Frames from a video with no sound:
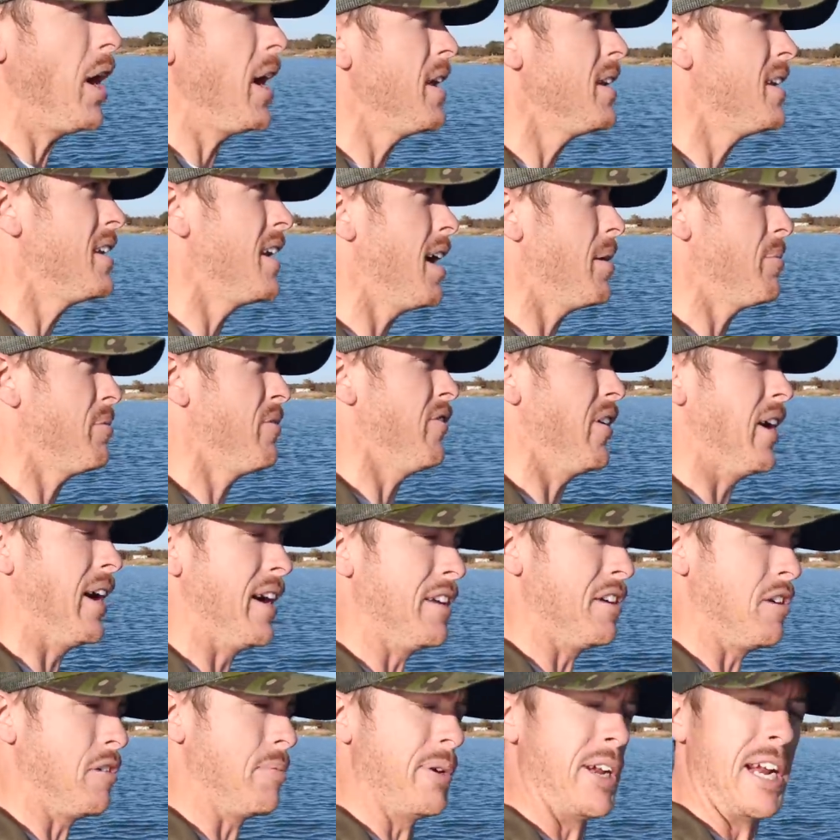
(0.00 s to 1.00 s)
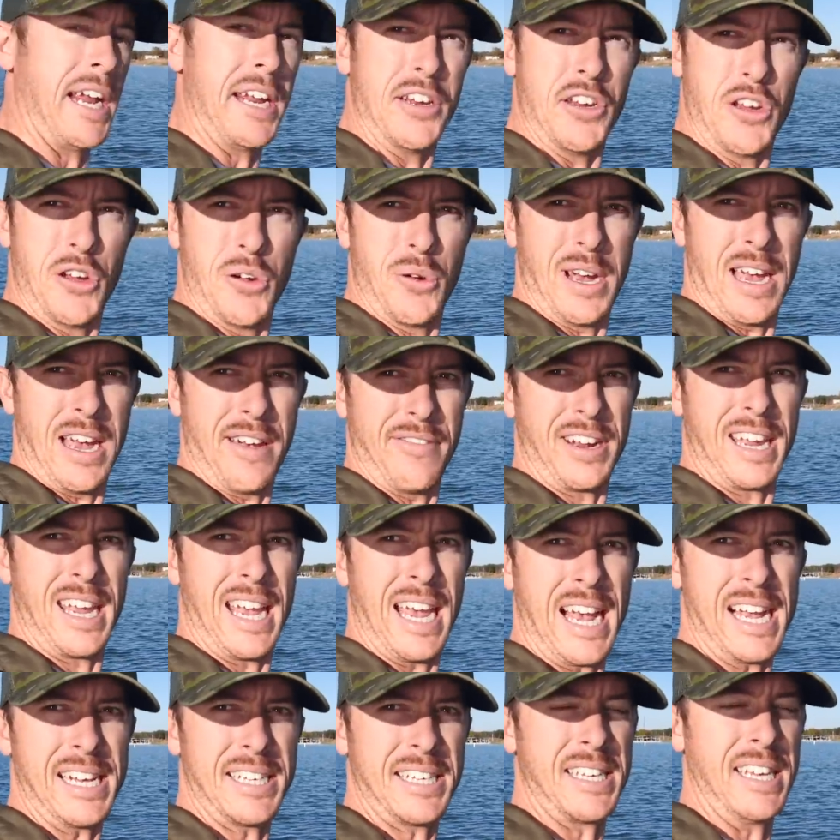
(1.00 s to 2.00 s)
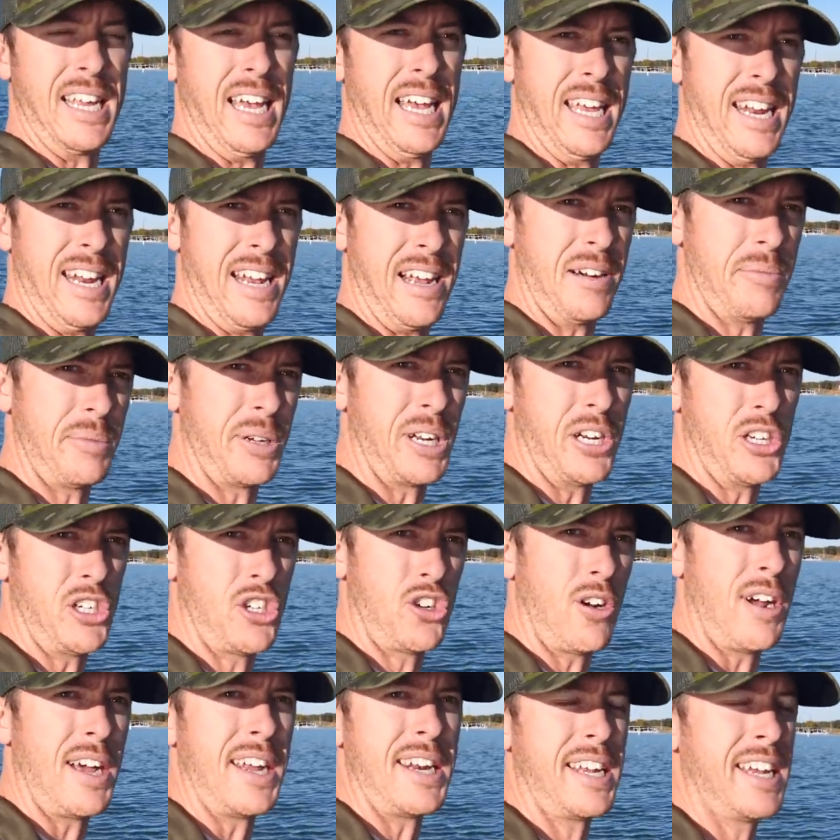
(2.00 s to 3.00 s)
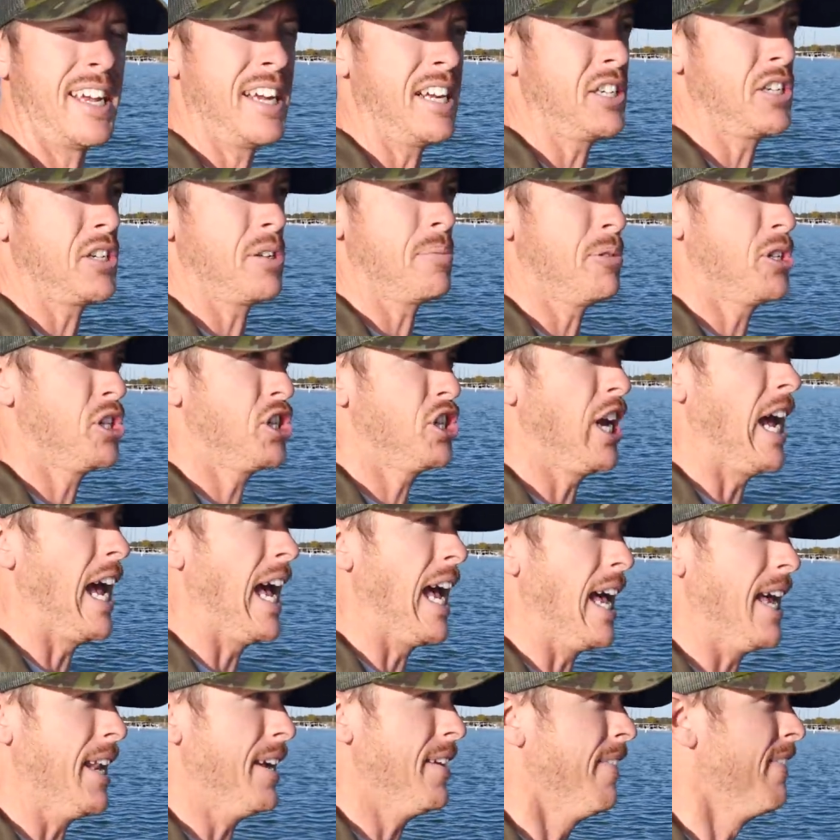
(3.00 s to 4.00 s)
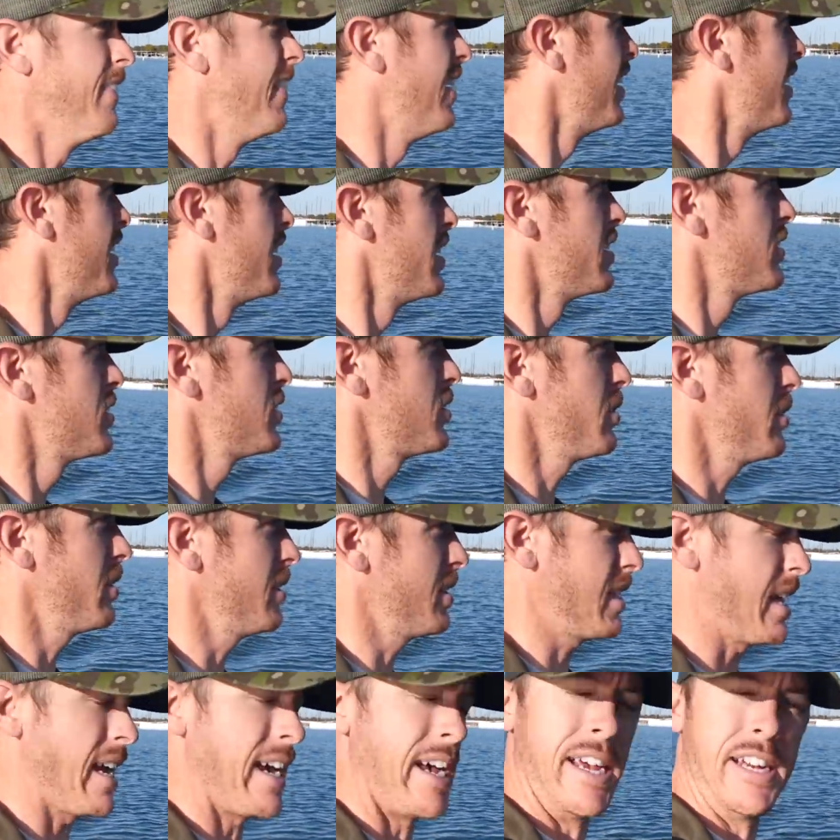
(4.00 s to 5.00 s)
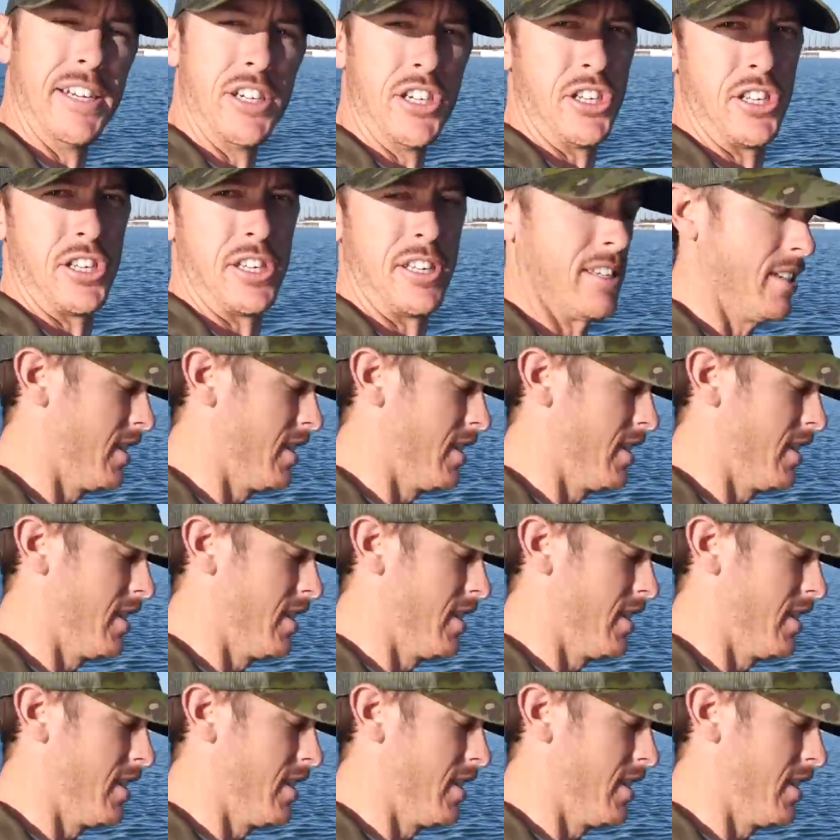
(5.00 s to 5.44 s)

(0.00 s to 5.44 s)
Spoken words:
a depth finder, but I do have a cast net, and I'm gonna try to catch some shad as soon as I just